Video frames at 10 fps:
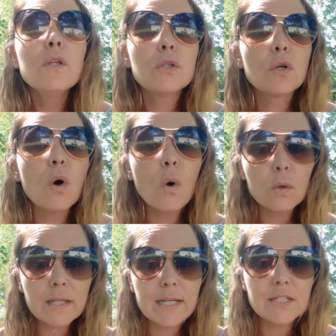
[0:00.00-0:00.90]
The
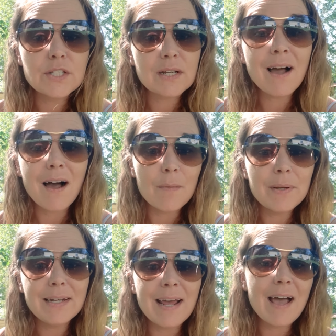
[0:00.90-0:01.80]
goal is to
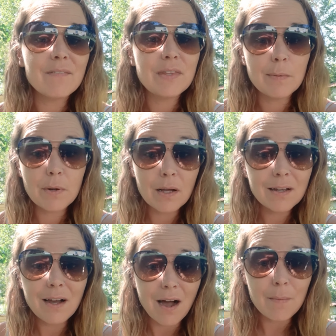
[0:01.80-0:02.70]
comment and have them
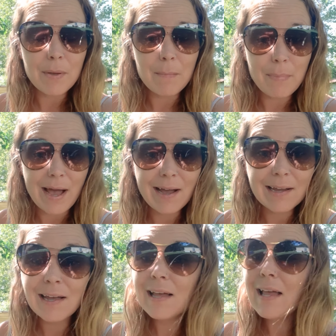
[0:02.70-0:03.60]
comment back.